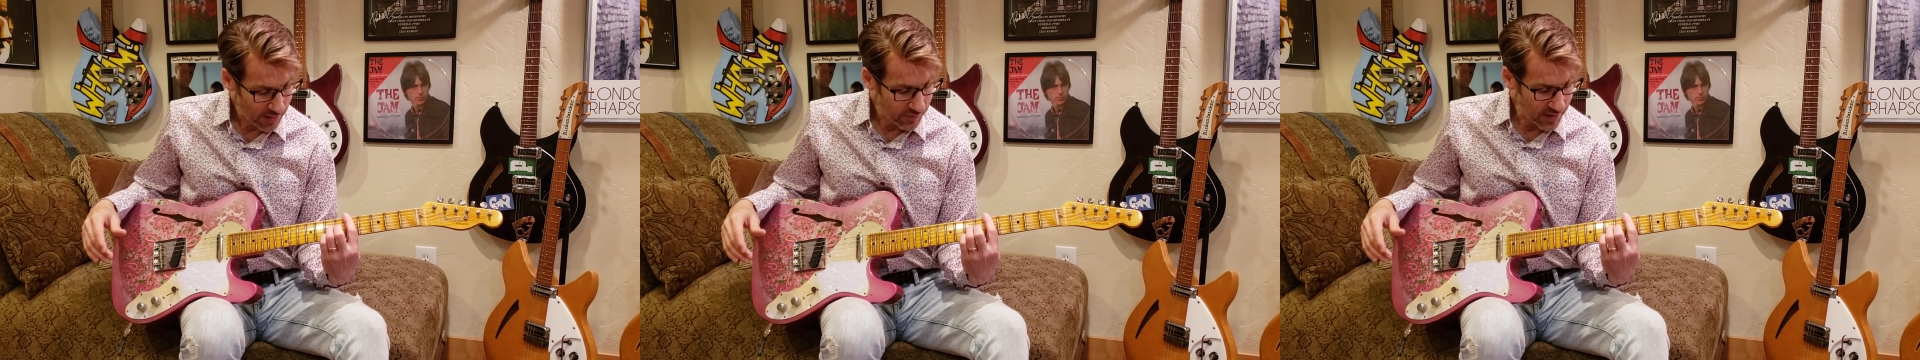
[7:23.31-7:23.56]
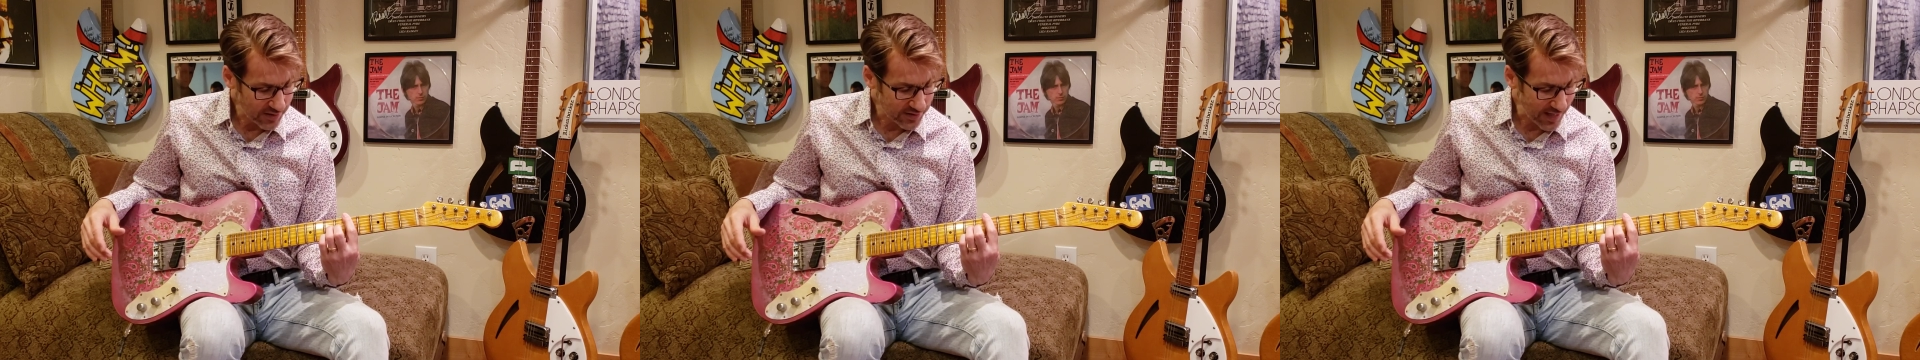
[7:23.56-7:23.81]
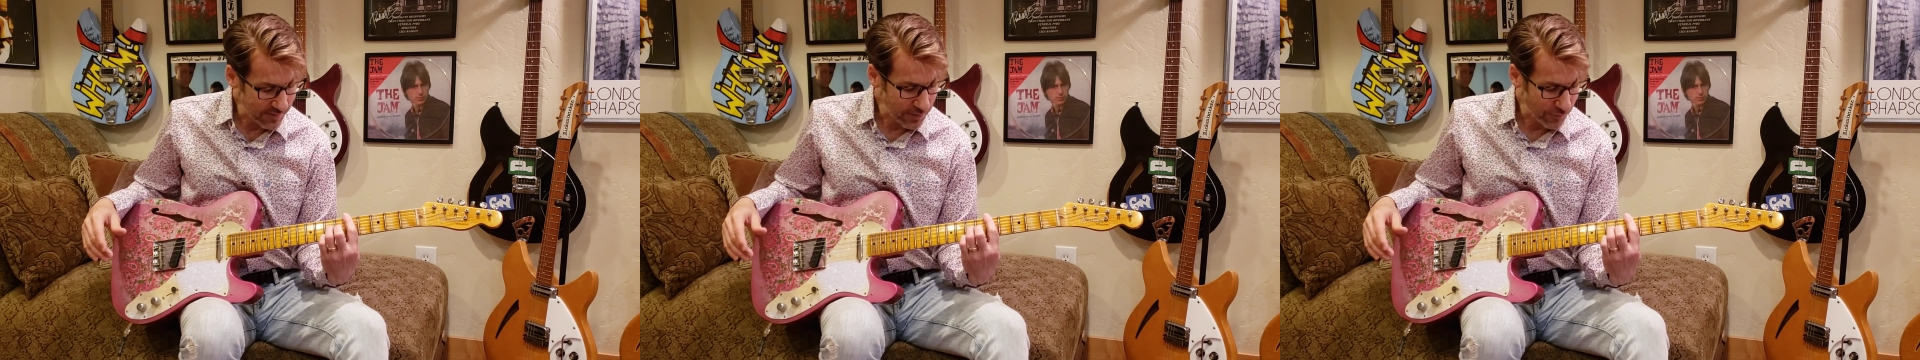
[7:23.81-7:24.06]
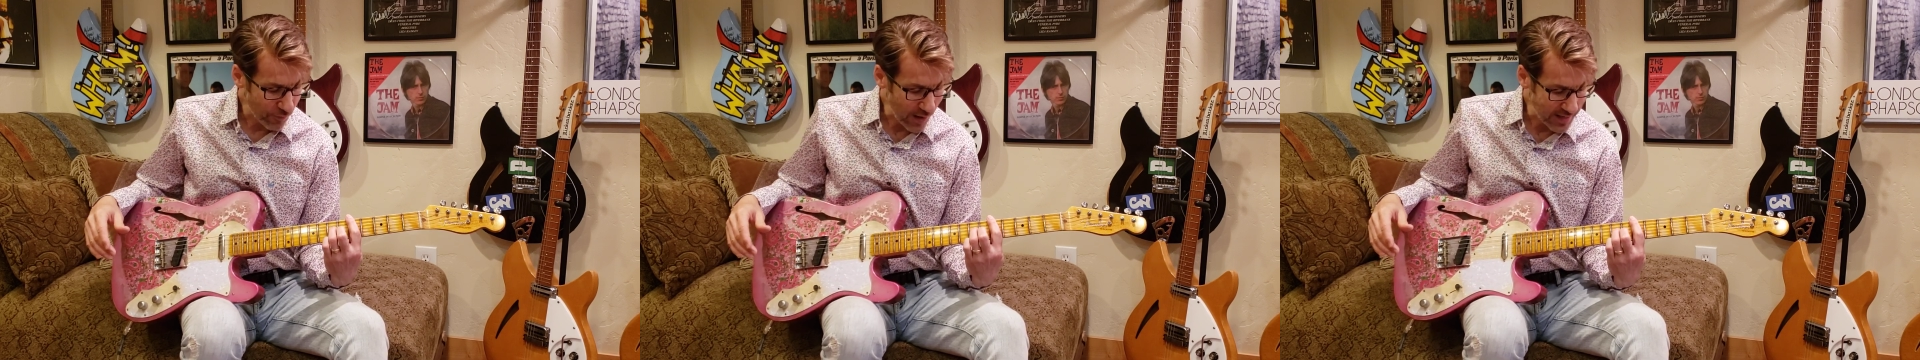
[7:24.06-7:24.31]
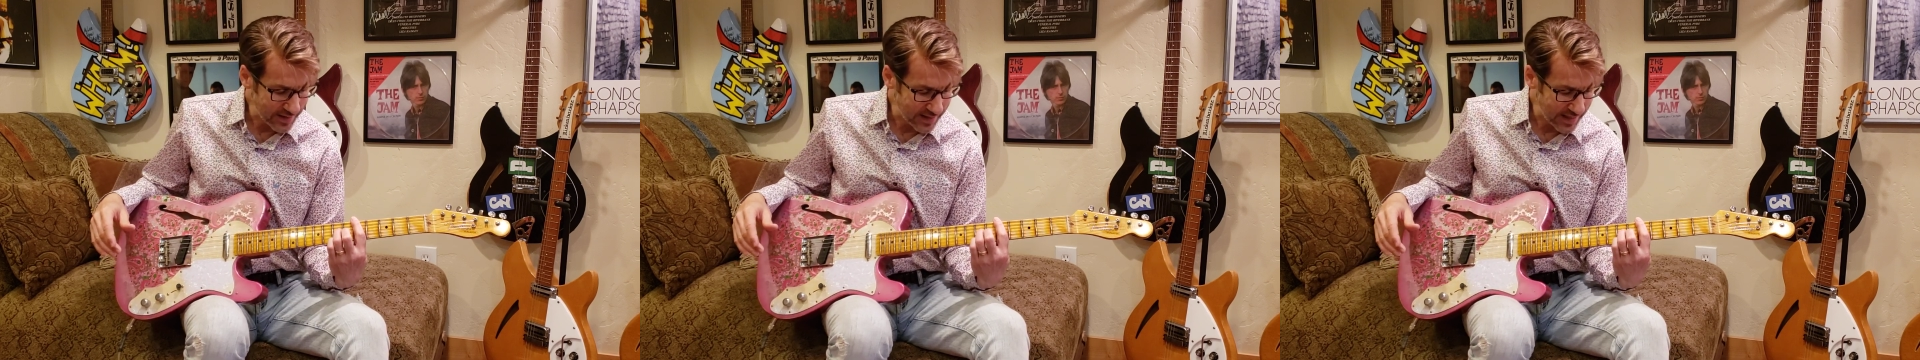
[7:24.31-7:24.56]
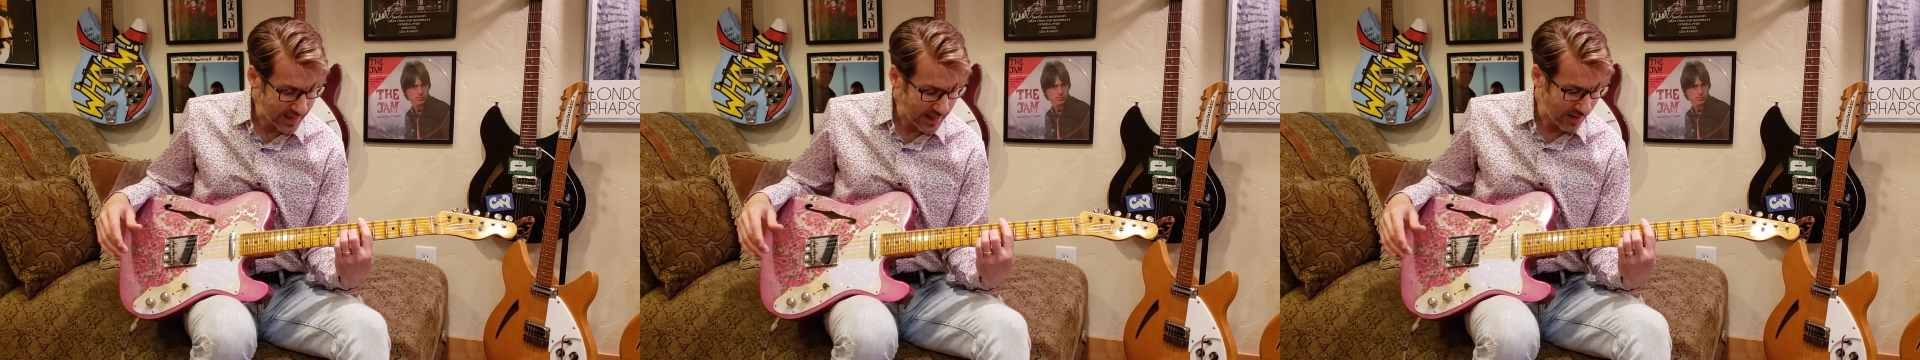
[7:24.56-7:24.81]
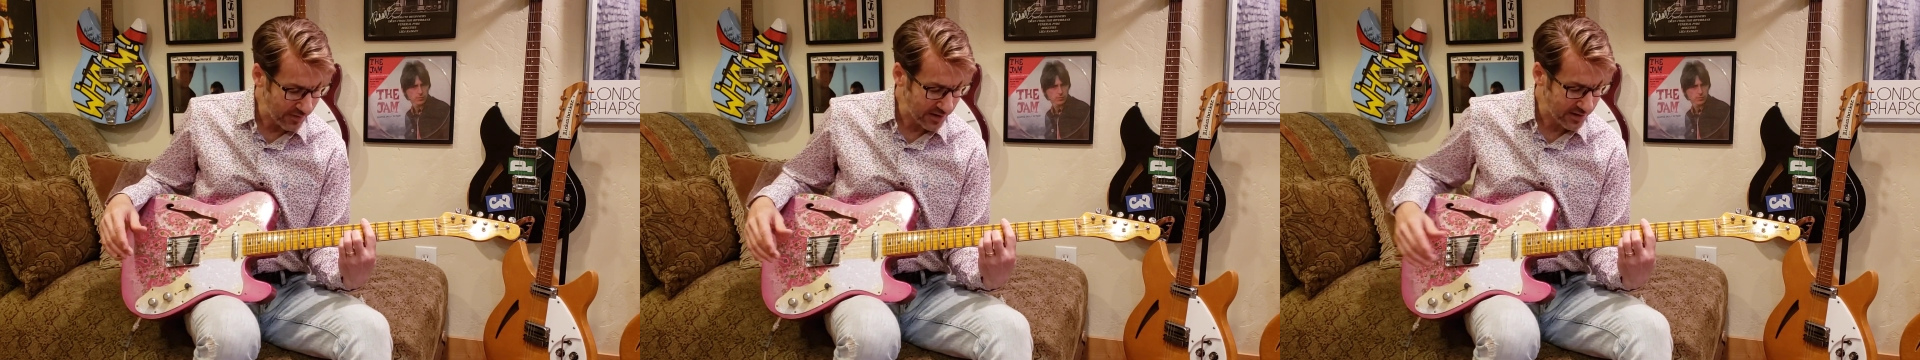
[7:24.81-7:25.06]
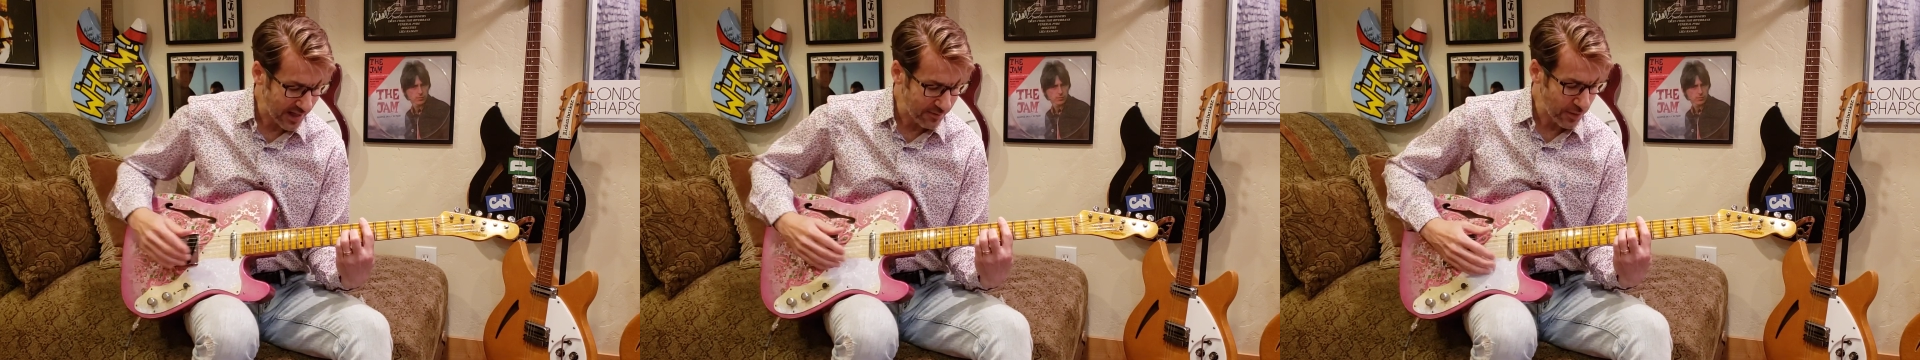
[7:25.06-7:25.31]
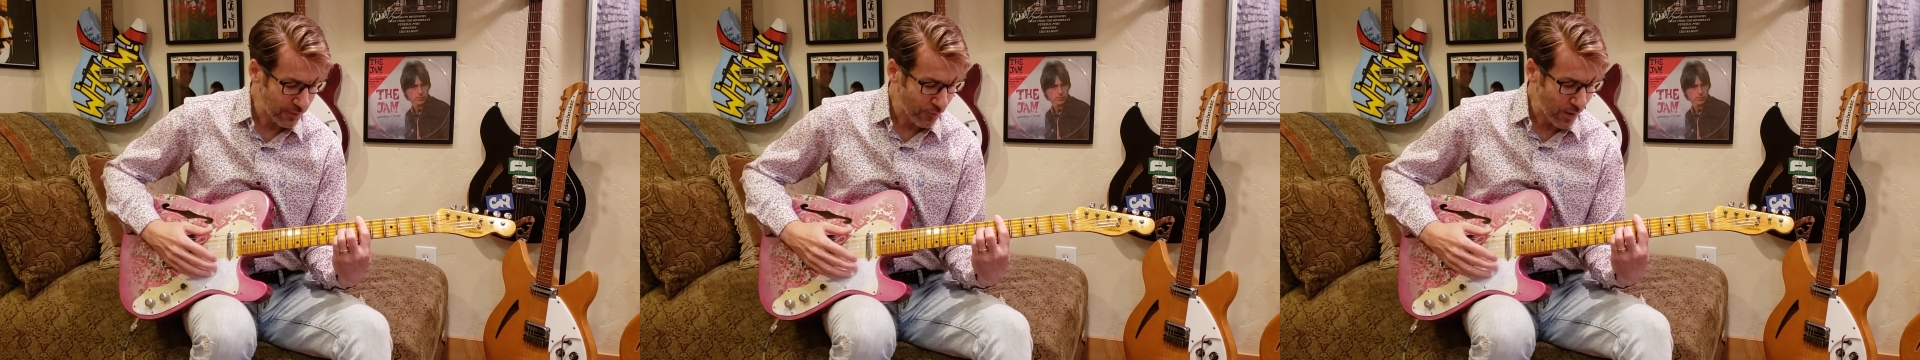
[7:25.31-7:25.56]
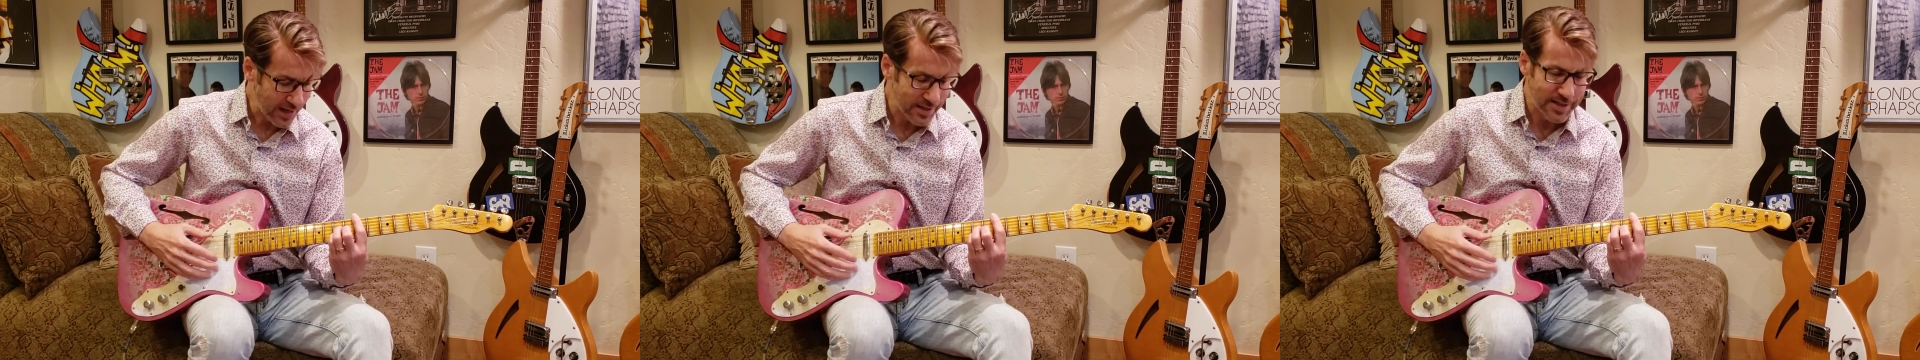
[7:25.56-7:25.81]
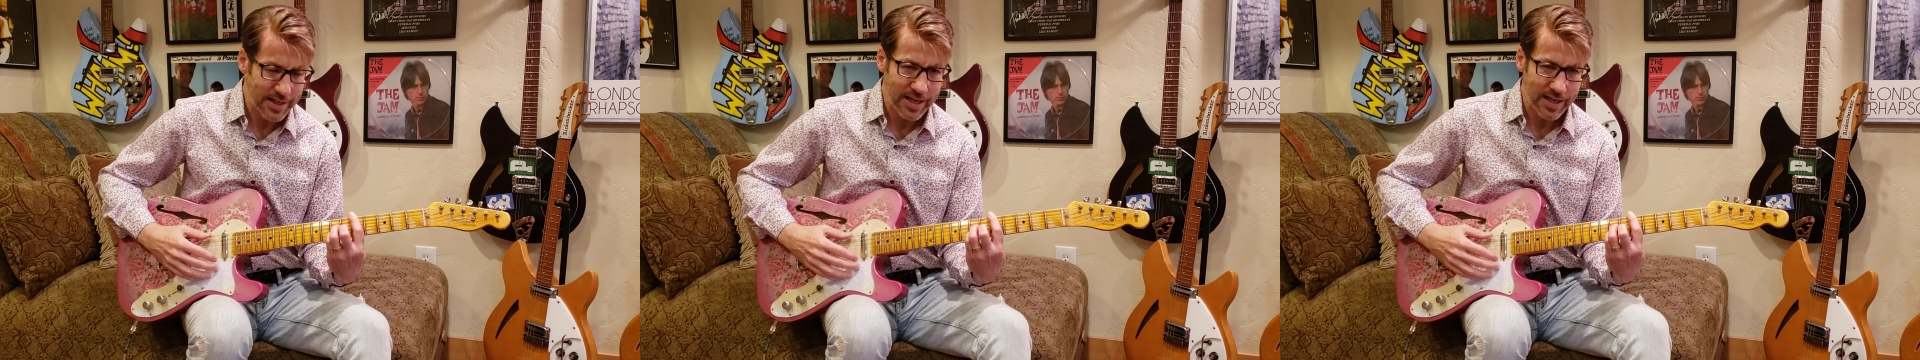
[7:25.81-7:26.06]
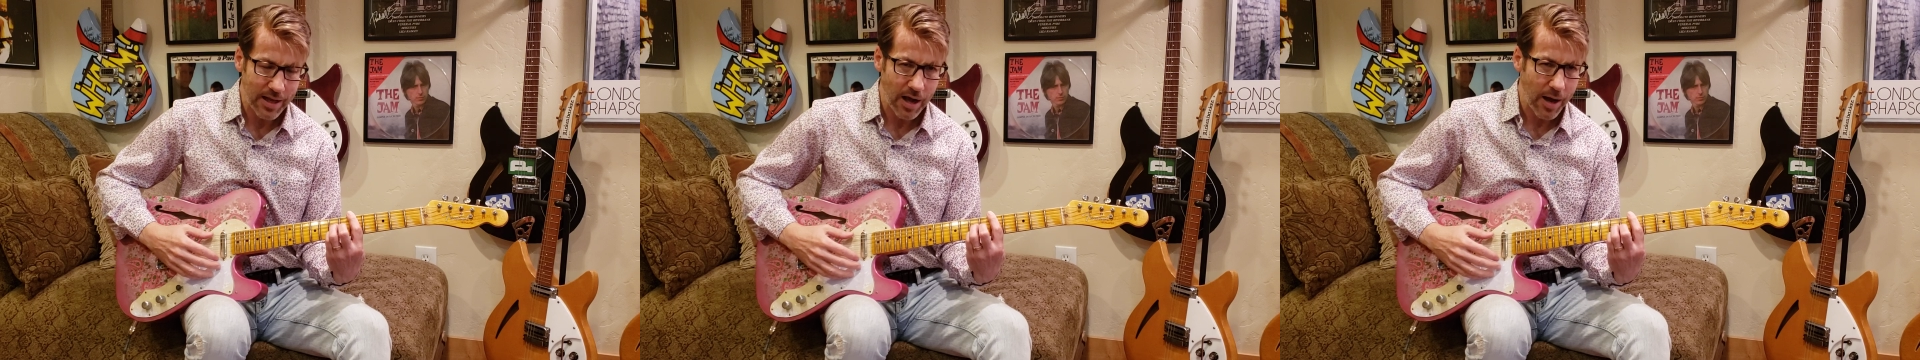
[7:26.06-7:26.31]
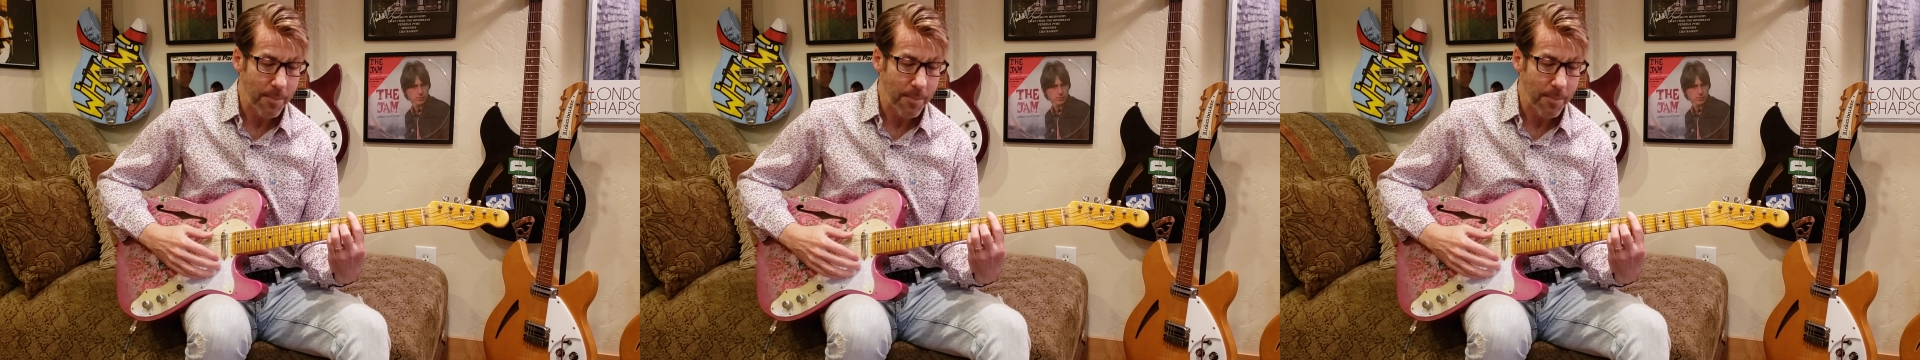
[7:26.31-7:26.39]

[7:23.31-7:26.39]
the 7th fret D, and the 7th fret B,